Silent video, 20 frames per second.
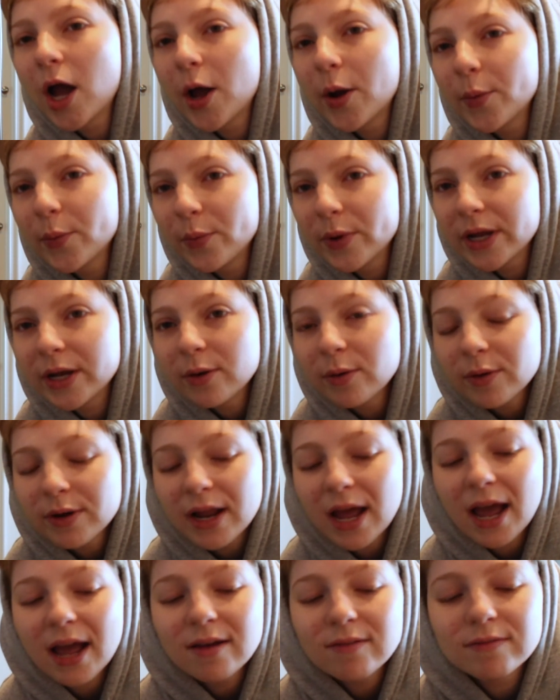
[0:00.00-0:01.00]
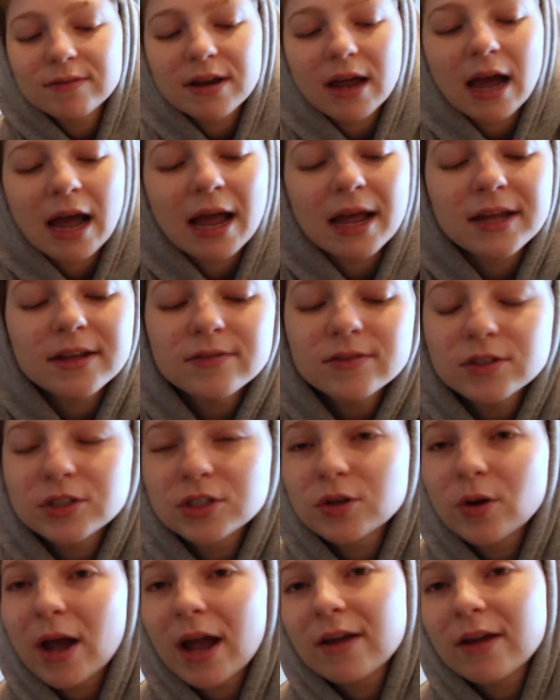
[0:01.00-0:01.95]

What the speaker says: We don't have knives, so